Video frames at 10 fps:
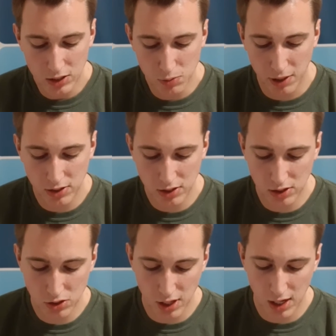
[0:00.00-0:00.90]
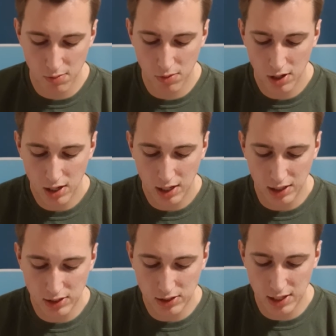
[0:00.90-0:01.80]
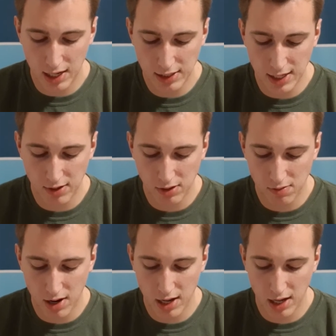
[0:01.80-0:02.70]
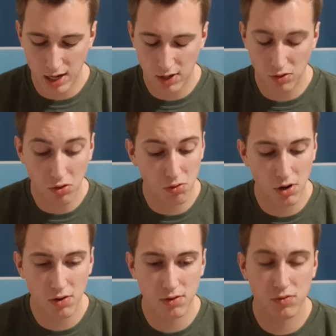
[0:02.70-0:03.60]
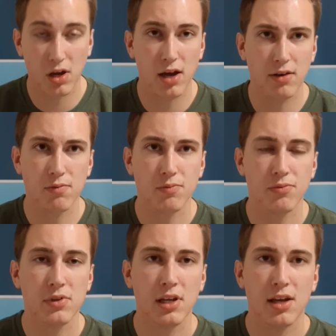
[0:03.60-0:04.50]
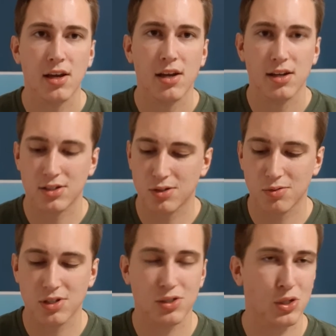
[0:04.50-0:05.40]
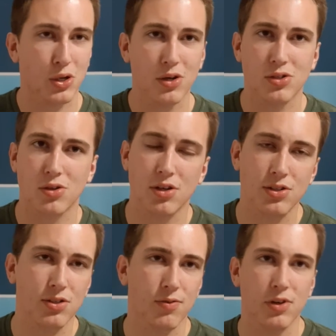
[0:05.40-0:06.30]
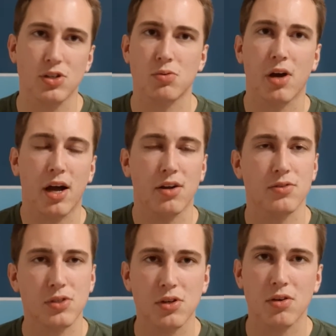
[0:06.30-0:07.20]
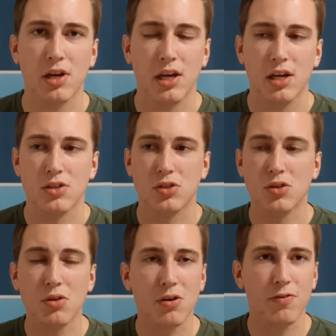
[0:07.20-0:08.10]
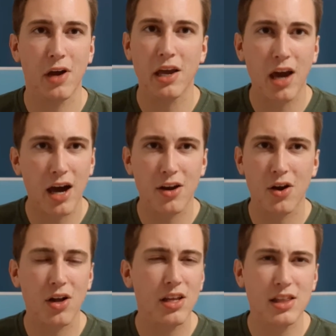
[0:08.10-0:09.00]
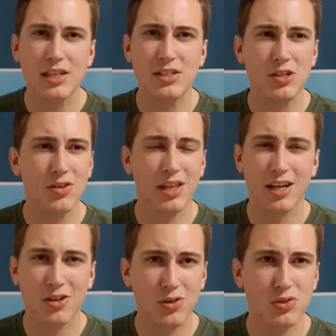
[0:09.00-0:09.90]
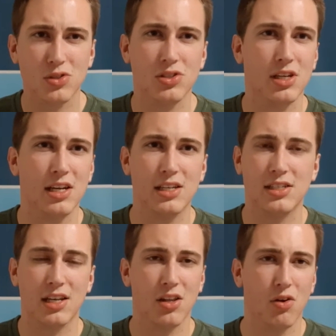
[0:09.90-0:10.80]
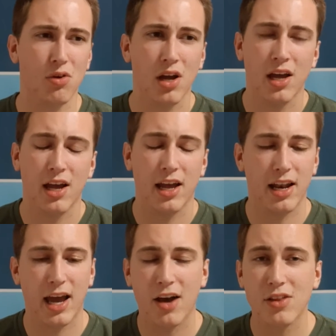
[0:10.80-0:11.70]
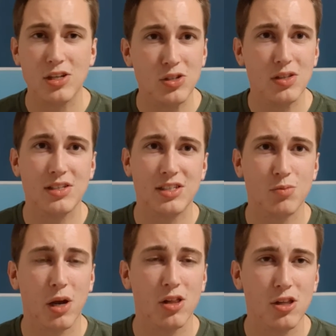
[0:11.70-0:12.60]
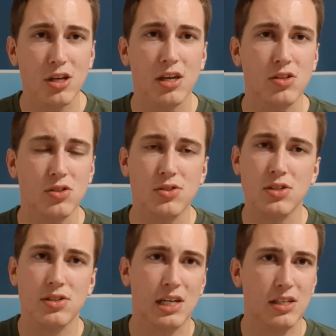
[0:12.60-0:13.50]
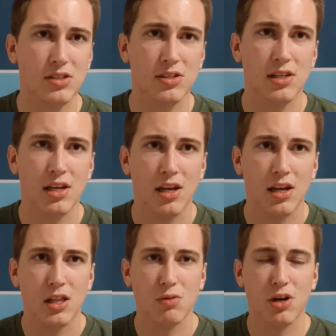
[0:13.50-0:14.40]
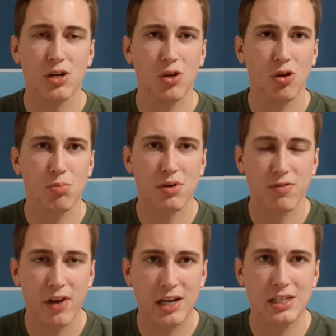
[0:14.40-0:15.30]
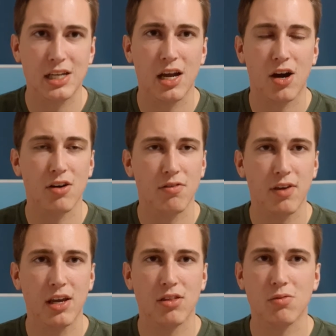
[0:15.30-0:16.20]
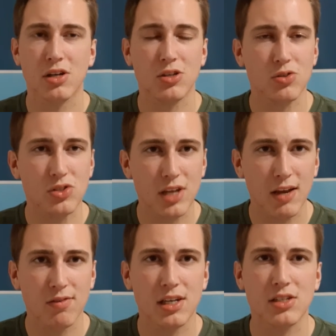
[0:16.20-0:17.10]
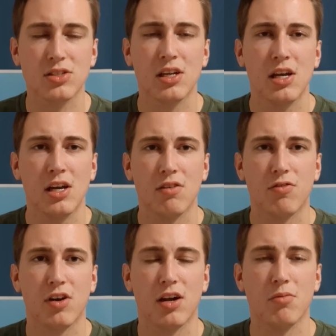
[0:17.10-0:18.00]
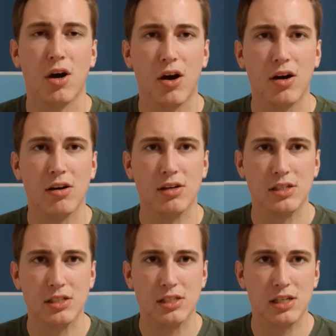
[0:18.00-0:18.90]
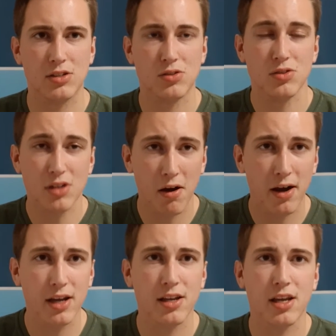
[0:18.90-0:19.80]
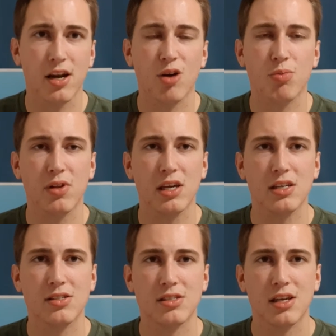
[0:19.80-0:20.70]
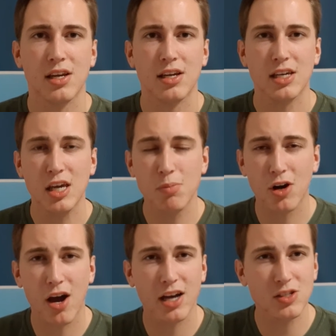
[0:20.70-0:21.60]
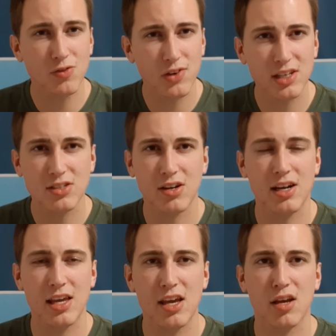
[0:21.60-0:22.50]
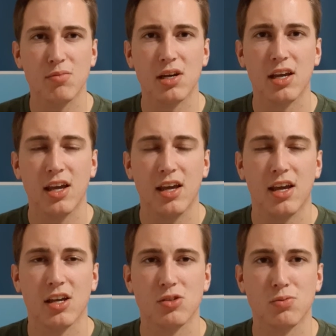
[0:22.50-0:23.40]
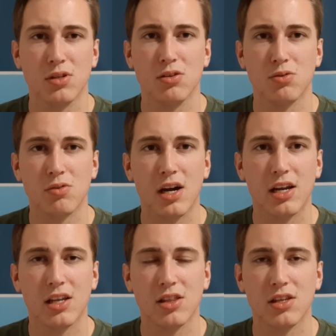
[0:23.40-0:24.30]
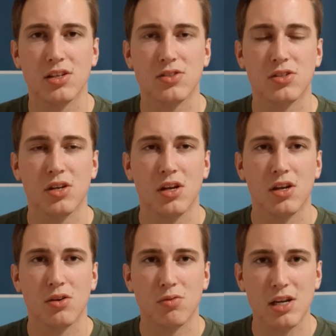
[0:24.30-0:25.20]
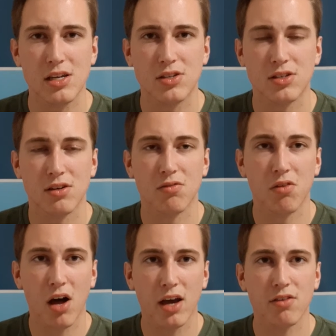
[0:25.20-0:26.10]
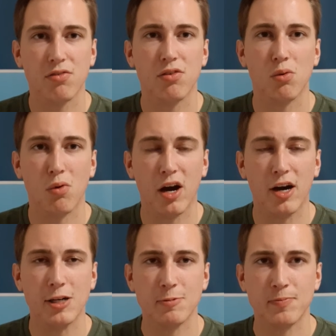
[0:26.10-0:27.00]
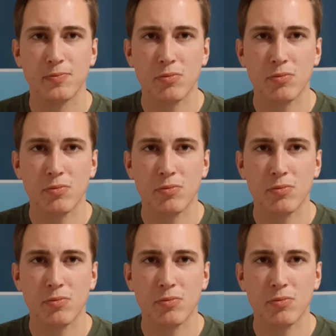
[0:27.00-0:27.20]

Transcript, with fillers: despising the shame, and sat down at the right hand of the throne of God. And so we just encourage students to finish well, to to glorify God in all that they do, and that includes their studies. And the and how they do this is by looking to Jesus, the one who perfected our faith, the one who saved us from our sins, who died in our place. Keep our eyes fixed on him as we run this race of life well